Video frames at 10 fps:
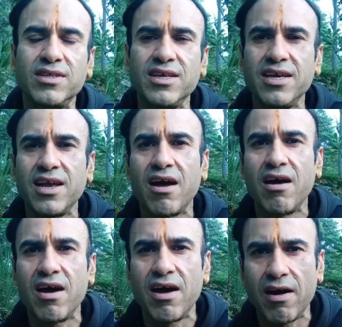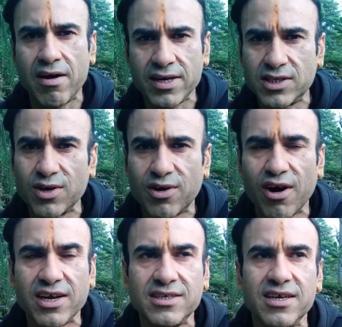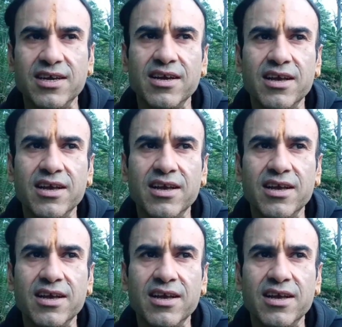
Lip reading: the aristocracy